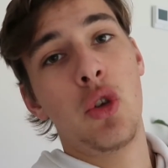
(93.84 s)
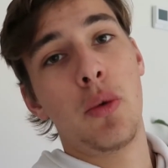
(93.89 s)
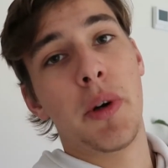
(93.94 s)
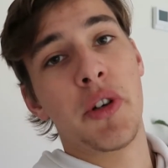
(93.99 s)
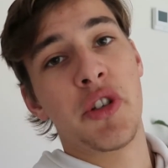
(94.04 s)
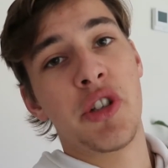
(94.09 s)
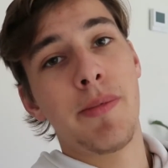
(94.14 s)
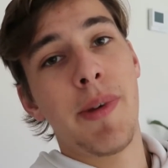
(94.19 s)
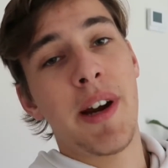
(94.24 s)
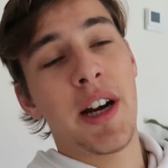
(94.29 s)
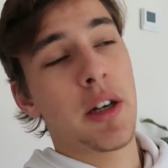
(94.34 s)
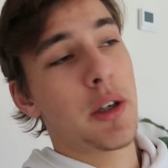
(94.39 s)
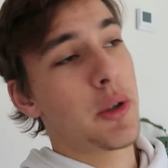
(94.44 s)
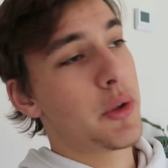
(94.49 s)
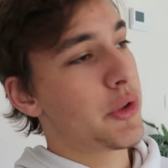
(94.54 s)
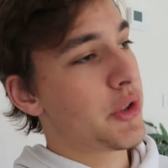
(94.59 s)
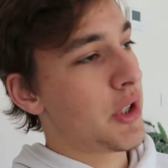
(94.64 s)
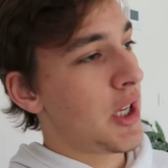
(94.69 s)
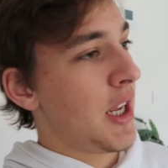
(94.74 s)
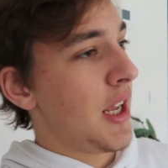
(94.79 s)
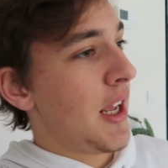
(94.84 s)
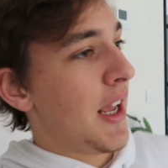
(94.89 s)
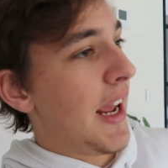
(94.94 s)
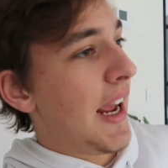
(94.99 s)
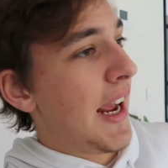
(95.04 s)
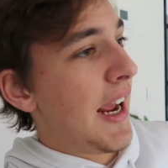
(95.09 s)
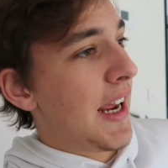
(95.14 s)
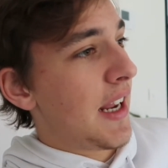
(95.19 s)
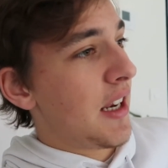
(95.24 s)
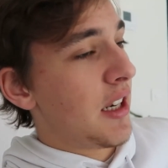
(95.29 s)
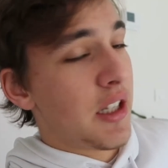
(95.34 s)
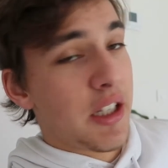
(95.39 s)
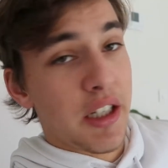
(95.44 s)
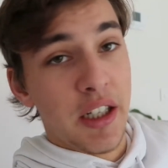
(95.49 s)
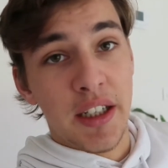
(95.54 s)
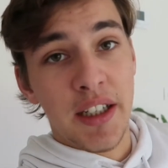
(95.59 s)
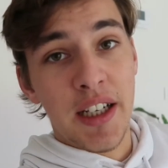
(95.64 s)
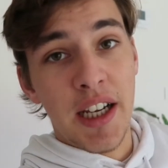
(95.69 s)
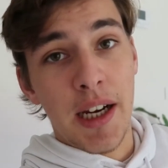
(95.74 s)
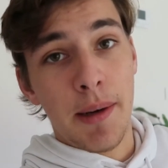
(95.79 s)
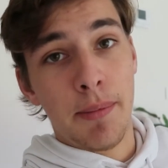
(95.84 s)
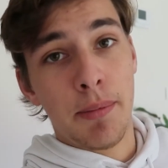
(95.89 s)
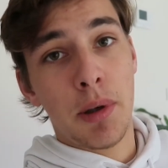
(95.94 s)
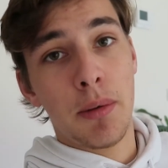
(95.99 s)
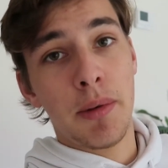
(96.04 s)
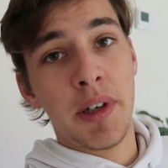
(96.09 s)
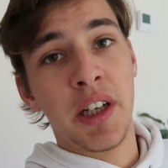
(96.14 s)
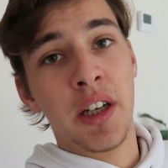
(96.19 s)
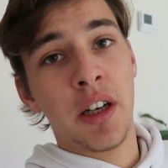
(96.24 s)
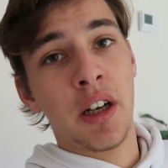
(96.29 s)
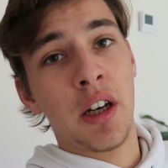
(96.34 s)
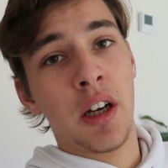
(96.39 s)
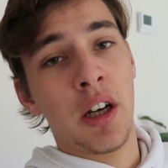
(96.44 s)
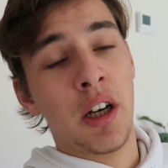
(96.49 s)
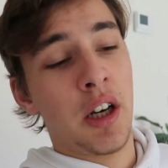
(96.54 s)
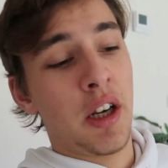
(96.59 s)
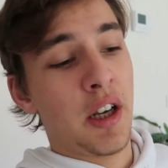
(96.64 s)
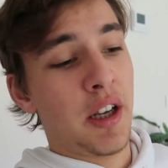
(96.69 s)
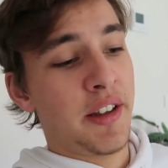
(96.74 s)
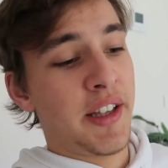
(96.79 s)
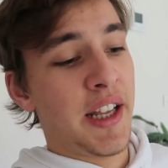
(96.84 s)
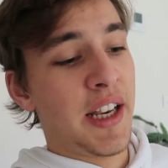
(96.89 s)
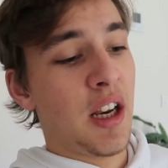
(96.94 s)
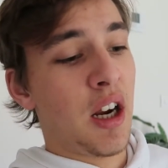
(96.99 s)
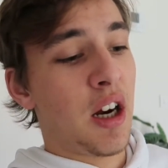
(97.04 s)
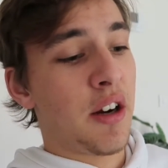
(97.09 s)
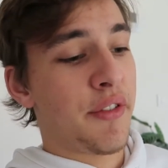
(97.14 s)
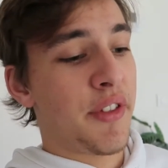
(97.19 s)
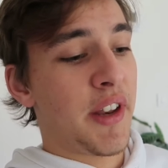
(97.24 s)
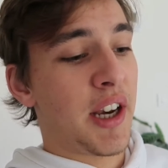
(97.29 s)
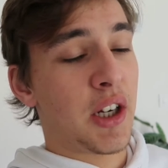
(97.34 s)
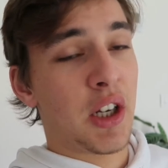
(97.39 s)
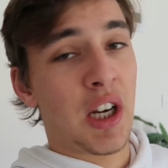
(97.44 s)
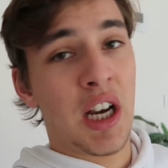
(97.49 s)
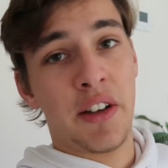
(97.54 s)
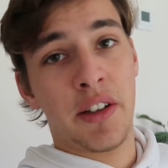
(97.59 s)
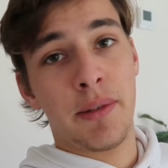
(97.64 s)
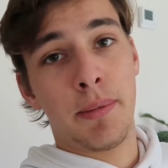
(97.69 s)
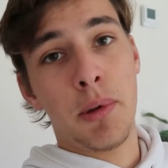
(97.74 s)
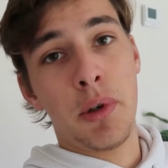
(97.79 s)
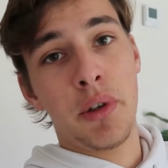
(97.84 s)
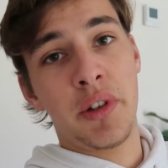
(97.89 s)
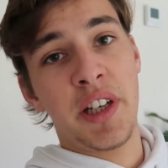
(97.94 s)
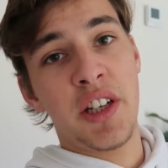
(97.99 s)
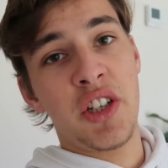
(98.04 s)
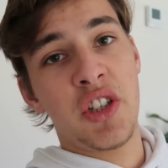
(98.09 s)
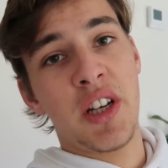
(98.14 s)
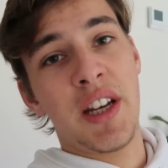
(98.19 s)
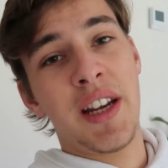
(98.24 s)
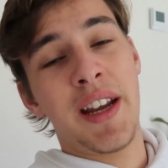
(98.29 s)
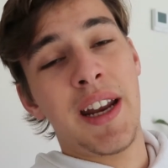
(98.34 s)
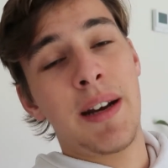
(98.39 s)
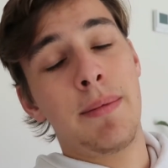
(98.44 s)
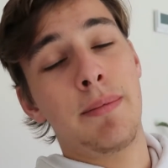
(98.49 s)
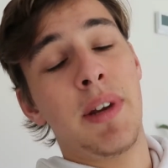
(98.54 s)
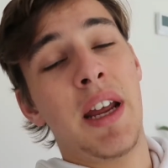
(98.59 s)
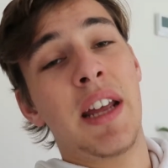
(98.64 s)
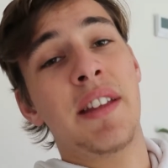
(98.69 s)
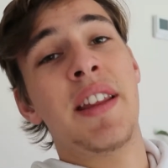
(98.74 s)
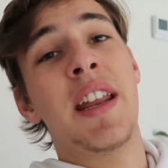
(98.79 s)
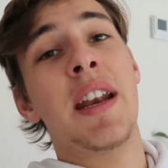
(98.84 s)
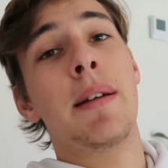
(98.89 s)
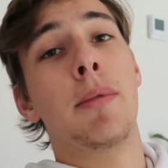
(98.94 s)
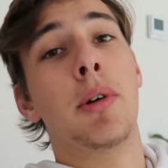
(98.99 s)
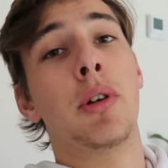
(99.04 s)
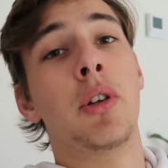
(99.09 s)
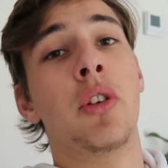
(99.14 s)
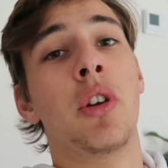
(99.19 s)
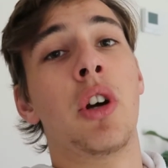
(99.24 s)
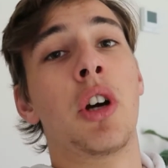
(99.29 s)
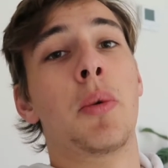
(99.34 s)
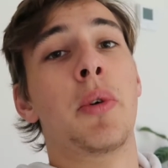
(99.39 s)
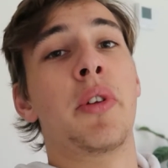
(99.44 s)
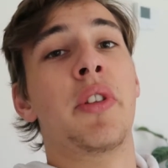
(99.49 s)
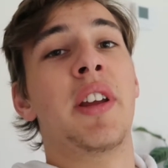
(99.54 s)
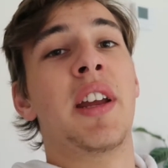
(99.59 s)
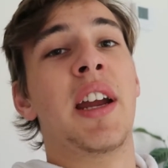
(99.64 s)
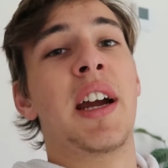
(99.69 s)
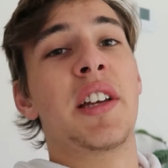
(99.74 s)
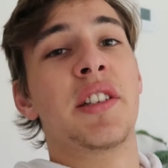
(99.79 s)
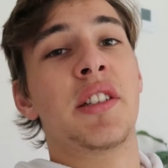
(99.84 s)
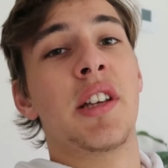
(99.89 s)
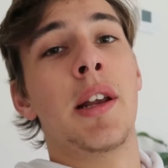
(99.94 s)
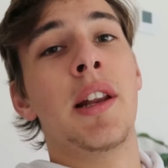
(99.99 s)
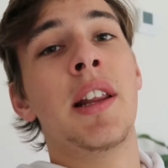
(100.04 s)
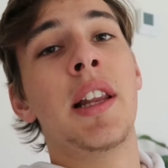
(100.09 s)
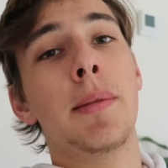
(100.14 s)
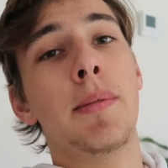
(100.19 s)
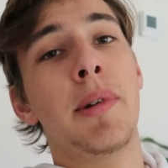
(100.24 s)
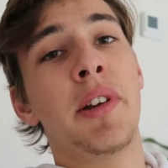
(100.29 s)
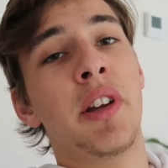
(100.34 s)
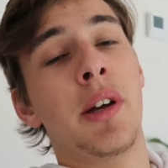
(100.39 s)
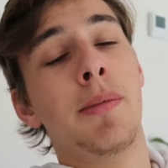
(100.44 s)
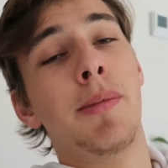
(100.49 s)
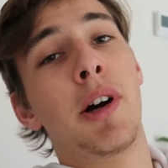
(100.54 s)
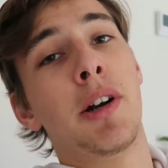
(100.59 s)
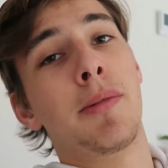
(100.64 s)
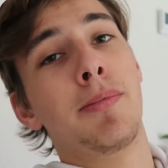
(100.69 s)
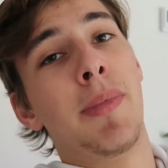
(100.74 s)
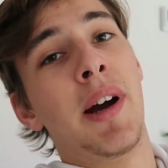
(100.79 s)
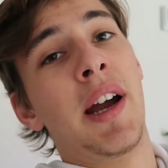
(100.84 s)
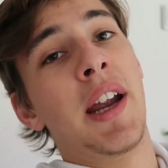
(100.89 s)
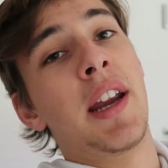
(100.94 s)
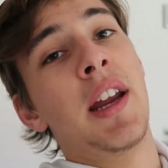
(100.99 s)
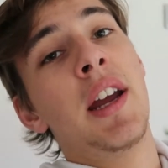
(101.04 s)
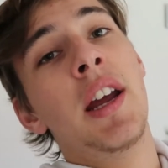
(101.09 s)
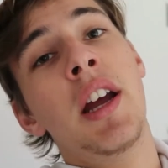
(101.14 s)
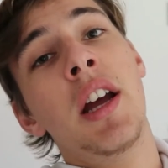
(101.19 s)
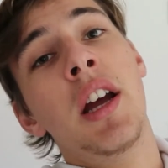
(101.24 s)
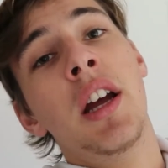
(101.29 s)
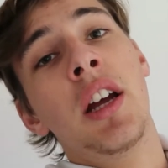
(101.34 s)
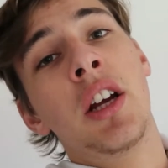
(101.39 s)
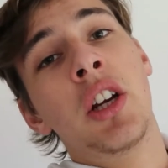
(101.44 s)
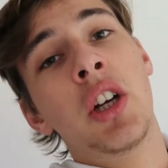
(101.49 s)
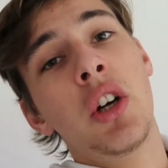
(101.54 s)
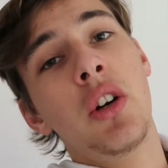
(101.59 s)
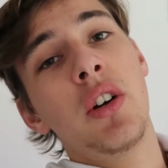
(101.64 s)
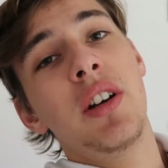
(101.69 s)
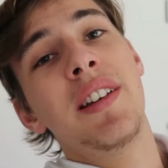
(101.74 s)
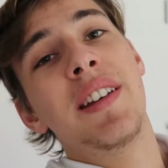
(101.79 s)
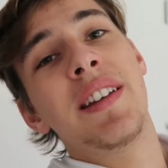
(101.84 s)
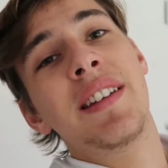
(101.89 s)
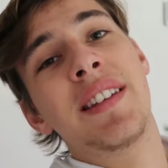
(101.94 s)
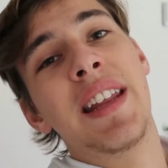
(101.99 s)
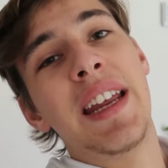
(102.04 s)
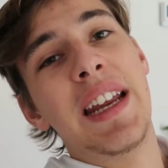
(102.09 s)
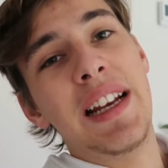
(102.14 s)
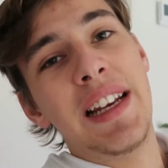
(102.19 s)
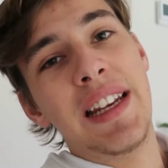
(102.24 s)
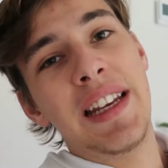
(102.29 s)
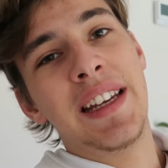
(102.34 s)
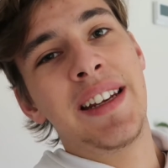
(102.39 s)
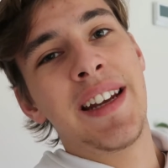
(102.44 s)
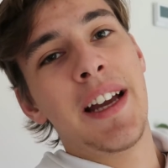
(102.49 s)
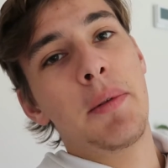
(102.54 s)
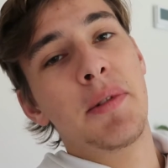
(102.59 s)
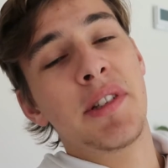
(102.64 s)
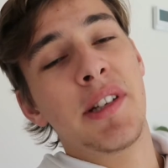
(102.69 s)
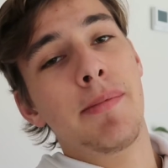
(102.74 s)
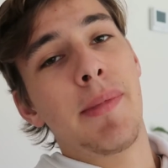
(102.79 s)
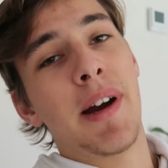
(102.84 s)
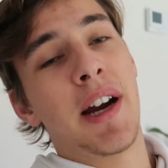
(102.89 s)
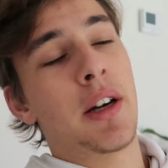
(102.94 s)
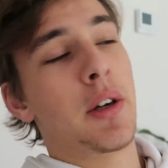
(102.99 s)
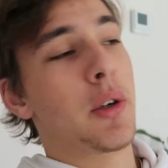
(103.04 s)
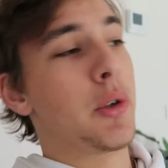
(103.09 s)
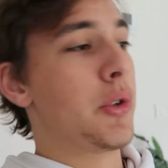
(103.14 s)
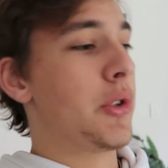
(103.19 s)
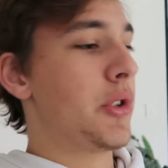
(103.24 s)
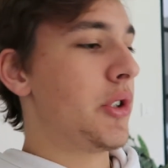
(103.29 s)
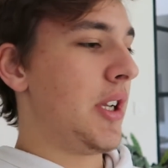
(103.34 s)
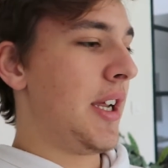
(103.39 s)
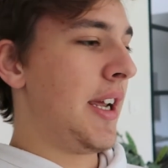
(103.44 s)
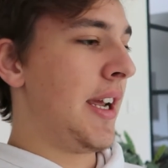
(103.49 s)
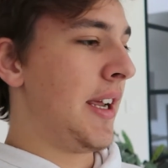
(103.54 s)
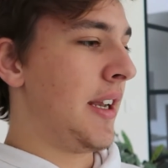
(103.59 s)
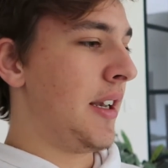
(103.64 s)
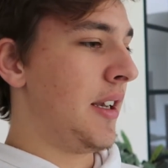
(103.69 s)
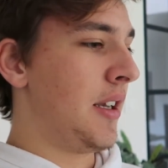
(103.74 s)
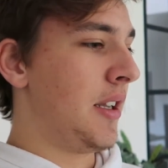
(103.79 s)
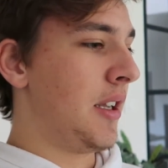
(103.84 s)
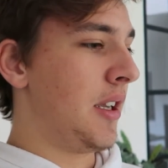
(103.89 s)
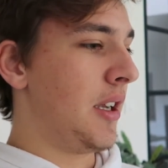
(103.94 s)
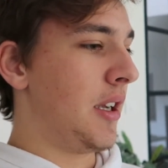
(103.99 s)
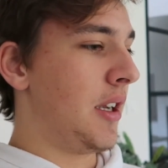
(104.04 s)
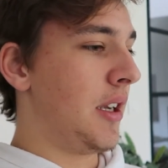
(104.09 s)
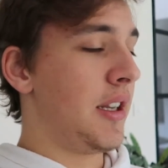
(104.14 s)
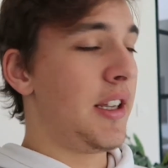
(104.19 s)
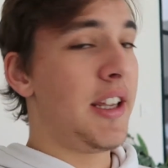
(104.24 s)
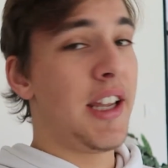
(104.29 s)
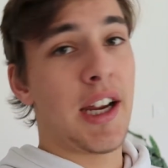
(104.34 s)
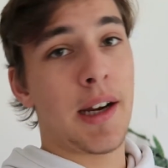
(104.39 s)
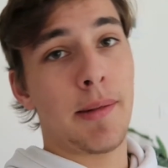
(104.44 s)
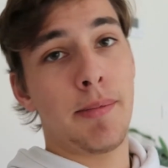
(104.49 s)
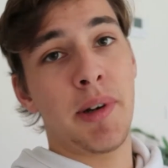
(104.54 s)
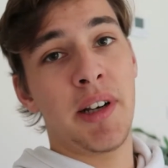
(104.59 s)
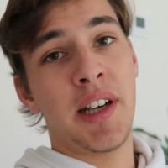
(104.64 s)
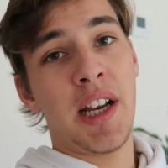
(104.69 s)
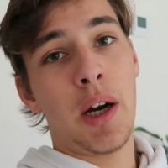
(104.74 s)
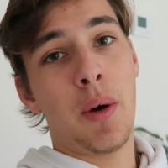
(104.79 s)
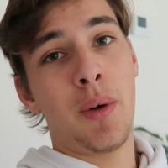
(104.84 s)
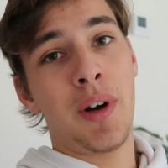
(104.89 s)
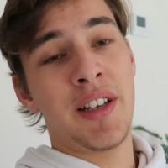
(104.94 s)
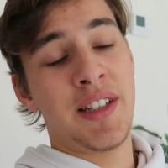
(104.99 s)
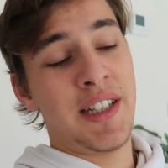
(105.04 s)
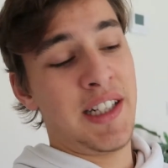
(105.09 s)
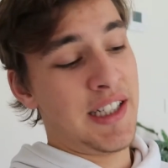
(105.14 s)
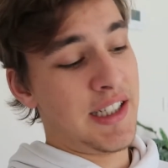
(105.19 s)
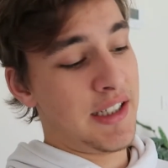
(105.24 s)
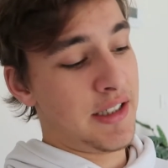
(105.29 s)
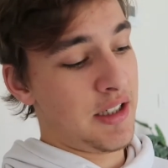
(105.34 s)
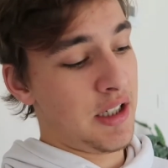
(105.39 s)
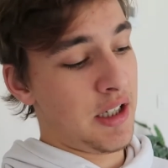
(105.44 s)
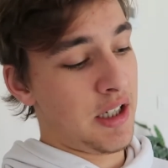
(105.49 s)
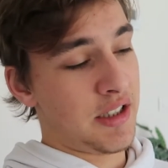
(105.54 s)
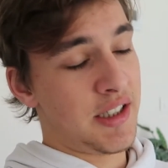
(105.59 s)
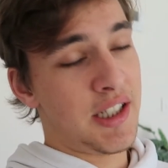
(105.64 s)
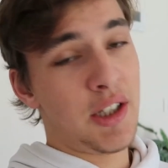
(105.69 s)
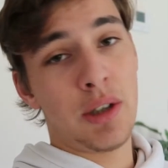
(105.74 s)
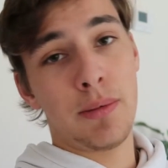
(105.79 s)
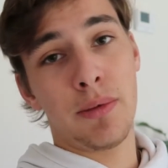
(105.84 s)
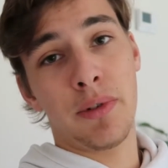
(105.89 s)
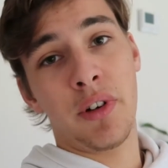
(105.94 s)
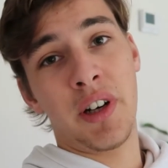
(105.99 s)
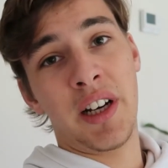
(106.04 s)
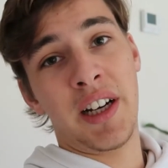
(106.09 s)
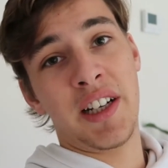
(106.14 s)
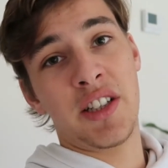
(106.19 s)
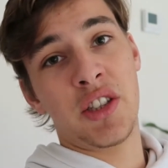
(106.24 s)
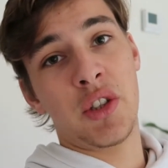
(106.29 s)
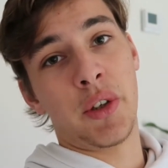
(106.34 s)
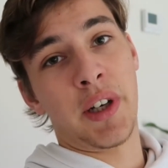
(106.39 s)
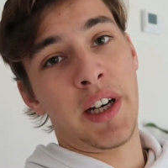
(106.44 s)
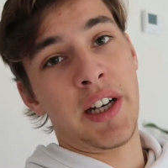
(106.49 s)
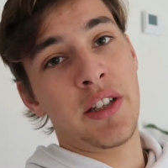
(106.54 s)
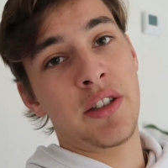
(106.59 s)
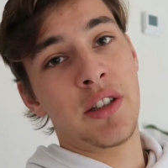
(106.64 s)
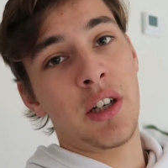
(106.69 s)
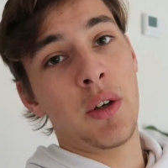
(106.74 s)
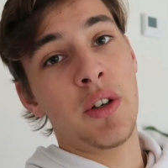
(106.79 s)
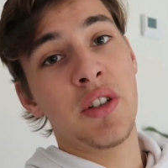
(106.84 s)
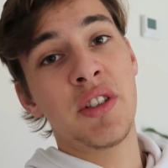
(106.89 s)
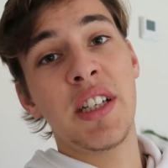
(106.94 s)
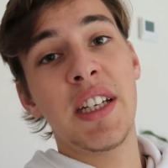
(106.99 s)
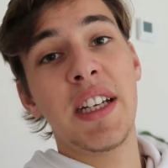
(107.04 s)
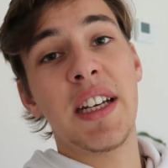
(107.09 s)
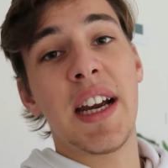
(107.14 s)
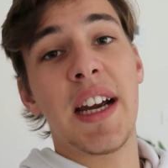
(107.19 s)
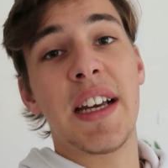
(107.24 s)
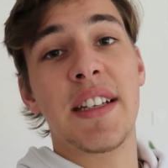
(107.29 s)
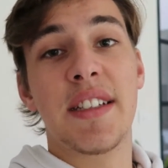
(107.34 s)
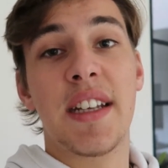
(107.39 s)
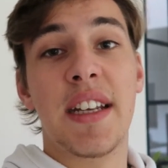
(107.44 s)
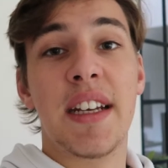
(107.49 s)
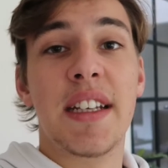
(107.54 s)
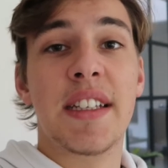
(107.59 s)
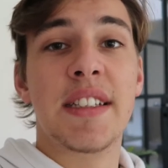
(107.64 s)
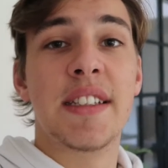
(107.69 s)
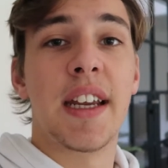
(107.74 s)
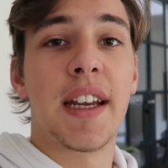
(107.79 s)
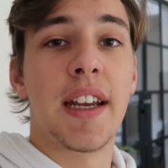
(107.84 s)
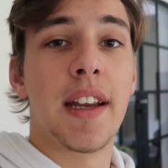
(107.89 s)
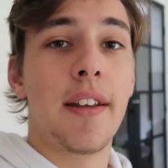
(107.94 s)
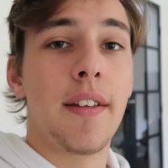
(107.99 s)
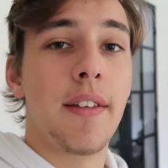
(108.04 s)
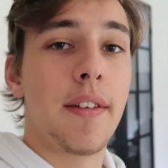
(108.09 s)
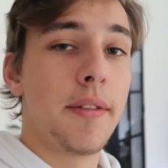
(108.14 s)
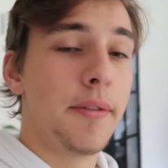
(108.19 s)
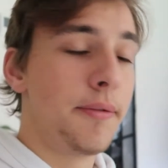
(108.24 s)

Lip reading: to watch the macros, and then after I'm gonna have the protein shake, and then I'm gonna talk with you guys a little bit about my current daily calories and macros, and but now let's eat this cereal before it gets soggy. So see you guys in a second.